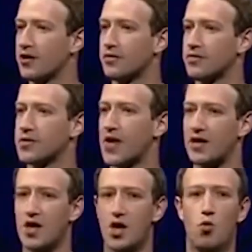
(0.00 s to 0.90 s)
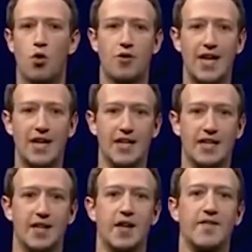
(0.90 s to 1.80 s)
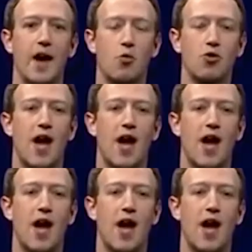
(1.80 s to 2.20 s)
In time, Facebook grew in traffic